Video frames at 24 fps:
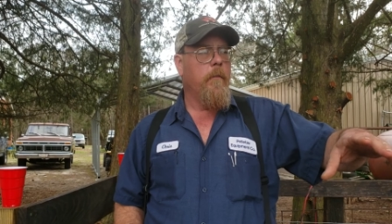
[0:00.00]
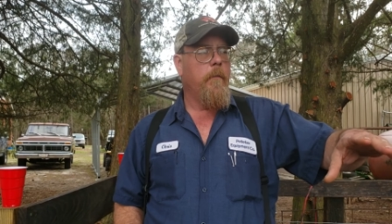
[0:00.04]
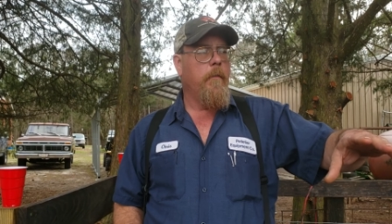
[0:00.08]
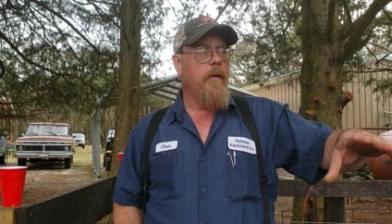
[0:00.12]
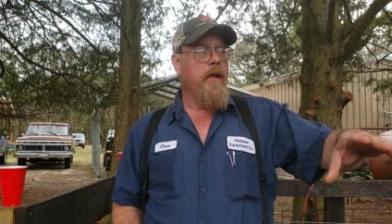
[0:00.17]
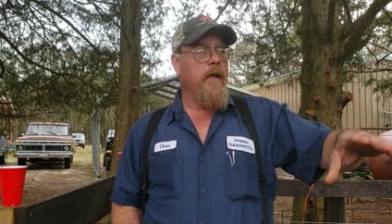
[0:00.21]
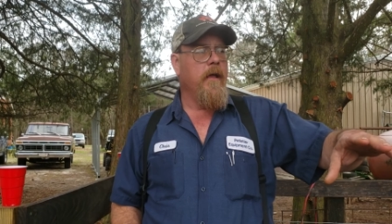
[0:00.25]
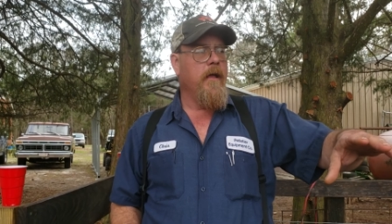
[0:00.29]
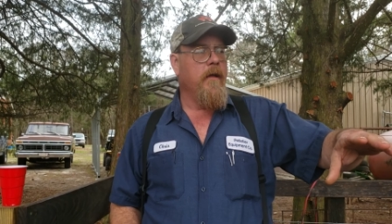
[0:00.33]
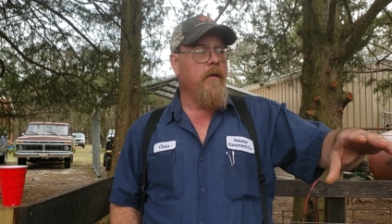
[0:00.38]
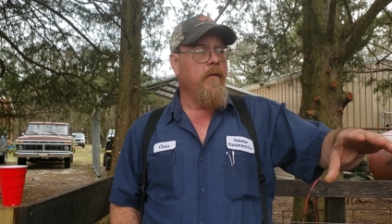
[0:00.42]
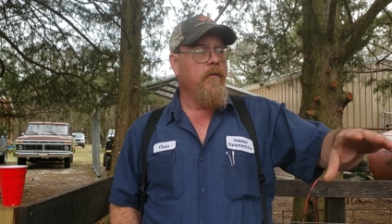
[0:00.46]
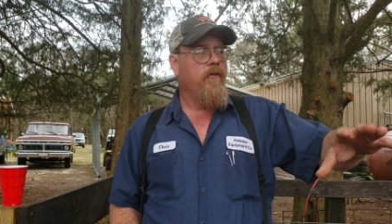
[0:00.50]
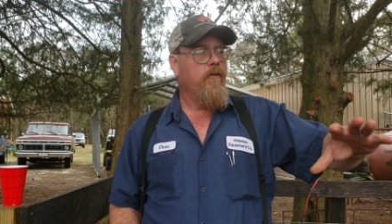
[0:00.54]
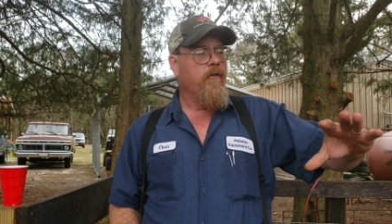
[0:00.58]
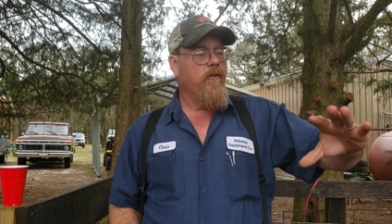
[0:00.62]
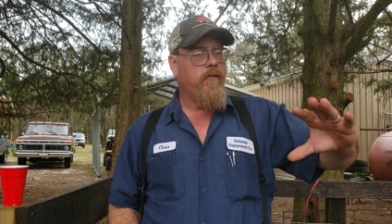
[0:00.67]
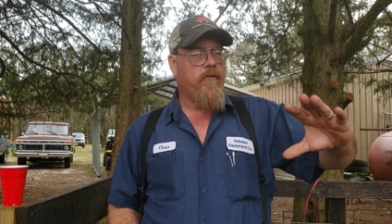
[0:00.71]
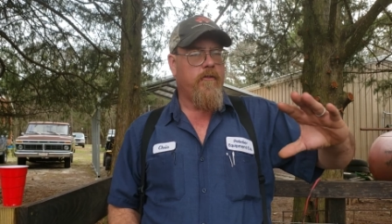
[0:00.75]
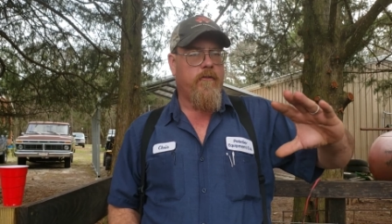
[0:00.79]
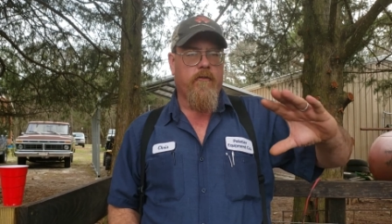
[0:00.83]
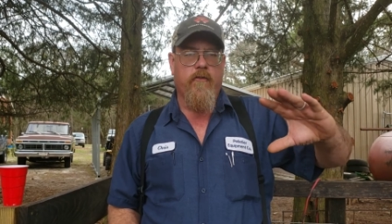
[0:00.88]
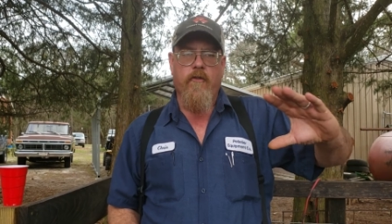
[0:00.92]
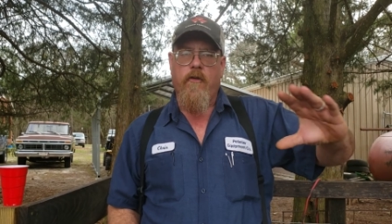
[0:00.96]
to be
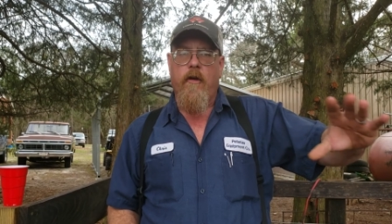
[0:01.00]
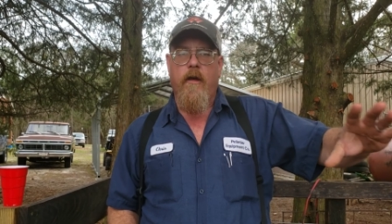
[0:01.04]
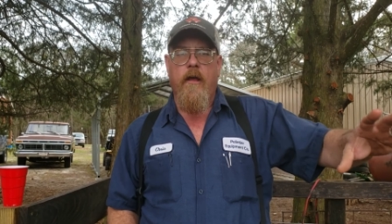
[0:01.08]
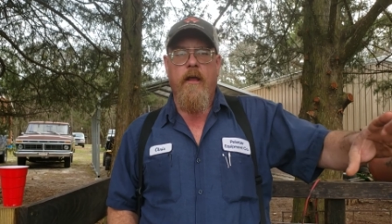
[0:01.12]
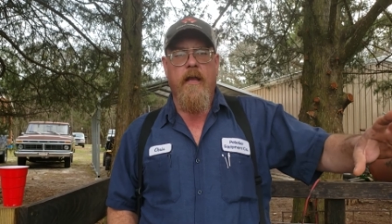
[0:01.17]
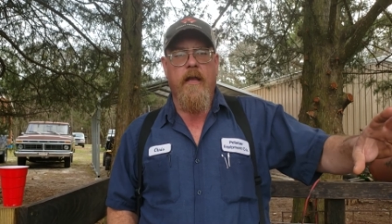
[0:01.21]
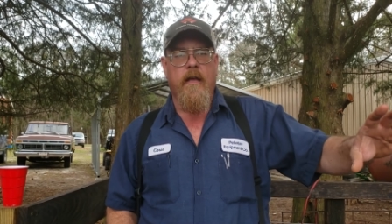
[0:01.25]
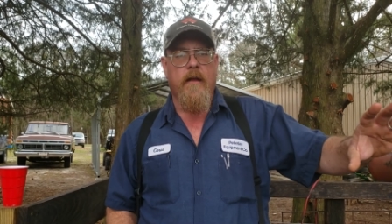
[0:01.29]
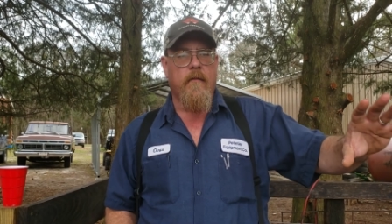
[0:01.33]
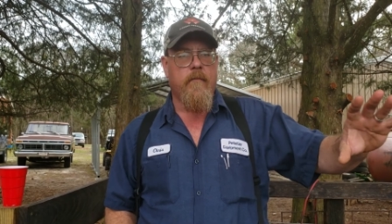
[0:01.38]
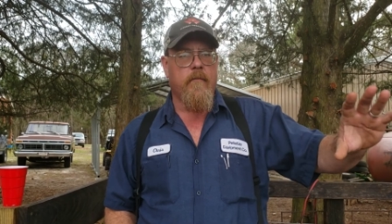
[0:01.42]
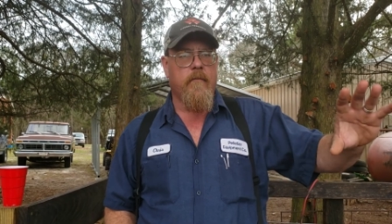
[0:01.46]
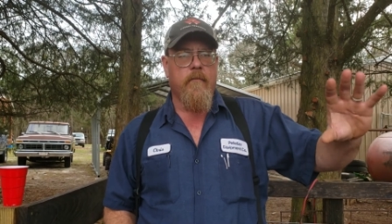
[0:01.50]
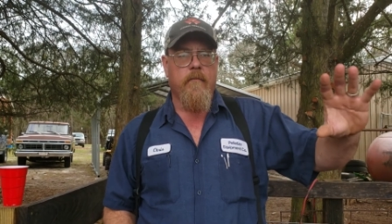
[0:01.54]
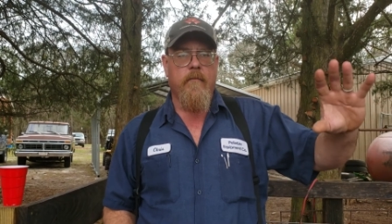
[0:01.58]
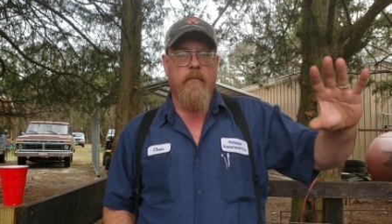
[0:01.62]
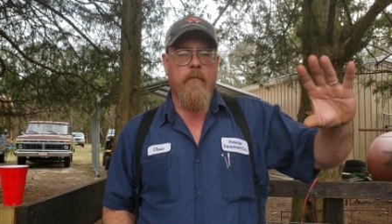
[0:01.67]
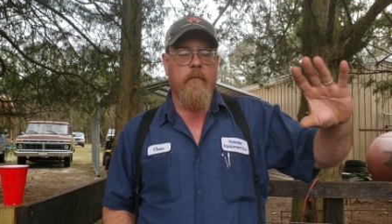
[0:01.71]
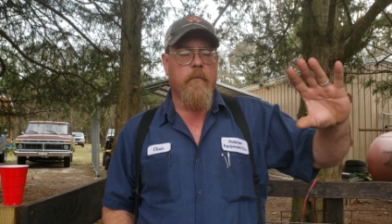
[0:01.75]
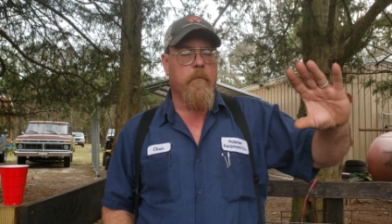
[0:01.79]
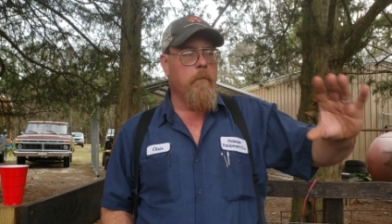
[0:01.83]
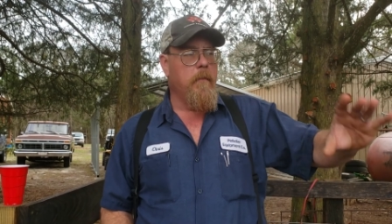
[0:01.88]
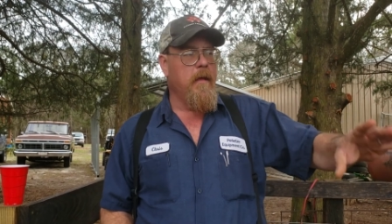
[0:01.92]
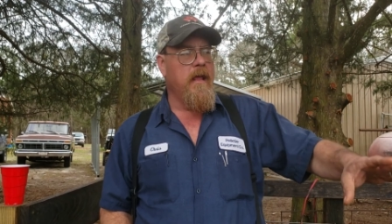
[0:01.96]
just straight,
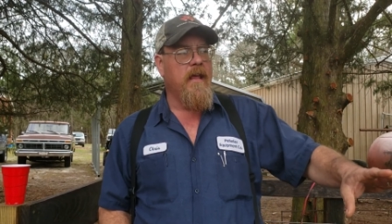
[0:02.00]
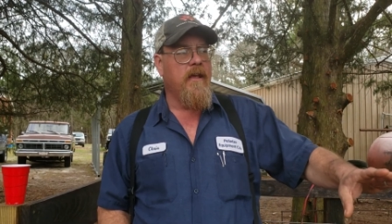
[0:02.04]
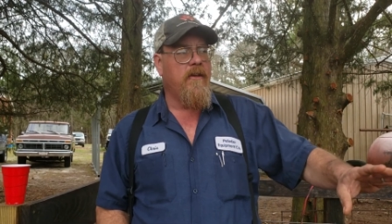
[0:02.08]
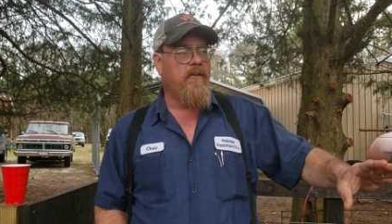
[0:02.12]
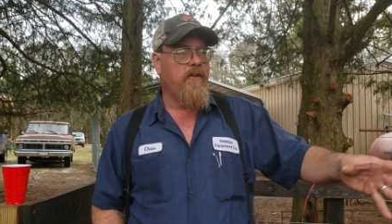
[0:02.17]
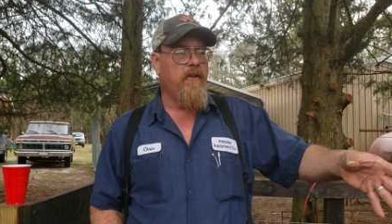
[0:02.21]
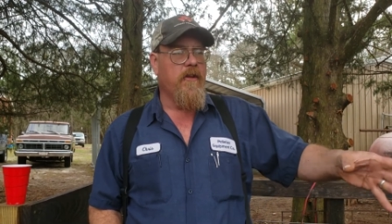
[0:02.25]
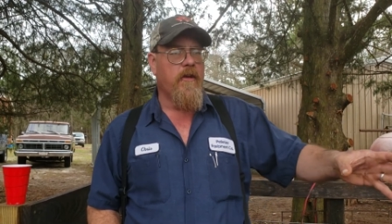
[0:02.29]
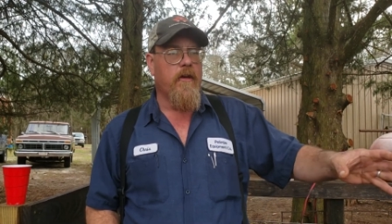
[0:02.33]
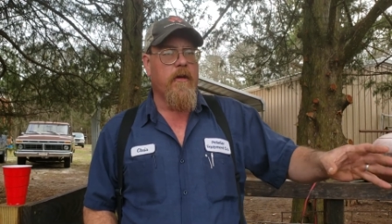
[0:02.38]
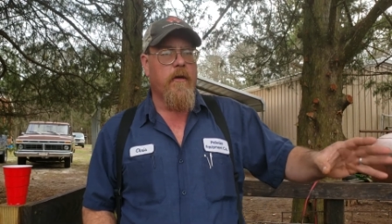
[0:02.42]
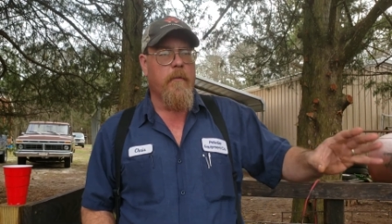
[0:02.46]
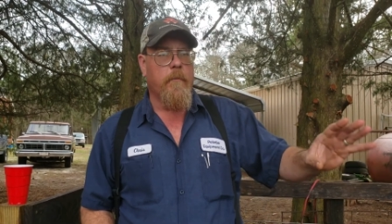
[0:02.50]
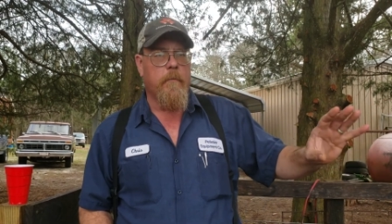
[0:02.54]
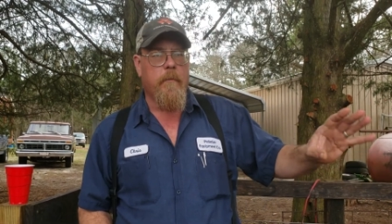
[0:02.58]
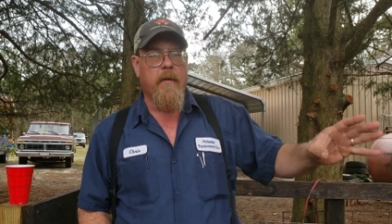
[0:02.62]
mixed up,